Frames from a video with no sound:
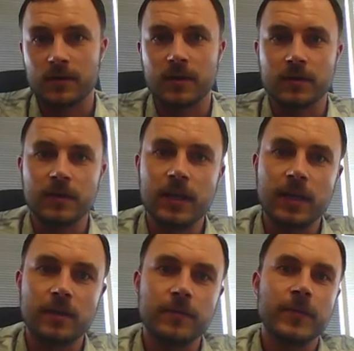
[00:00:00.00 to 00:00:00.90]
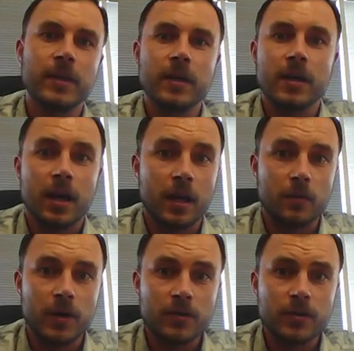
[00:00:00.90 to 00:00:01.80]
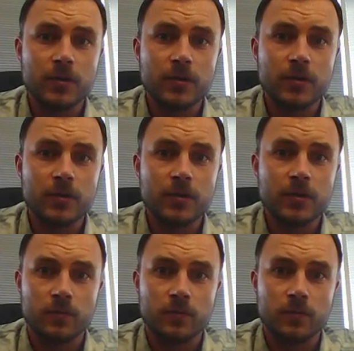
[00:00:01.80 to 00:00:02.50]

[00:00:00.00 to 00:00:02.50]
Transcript: outside of the layout. And we also know that